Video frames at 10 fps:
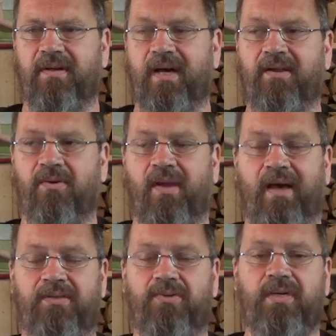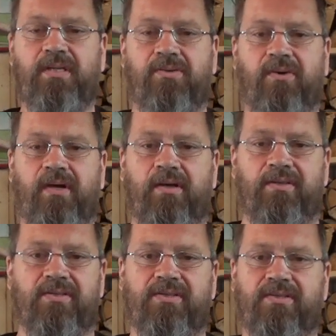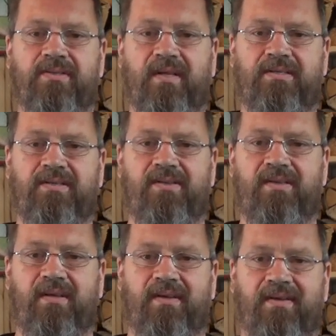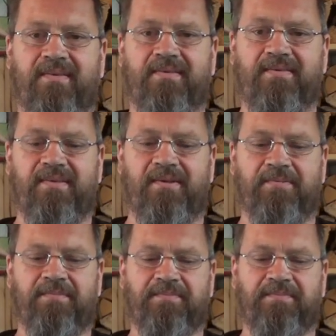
I don't like to eat crickets. That's the thing. You know?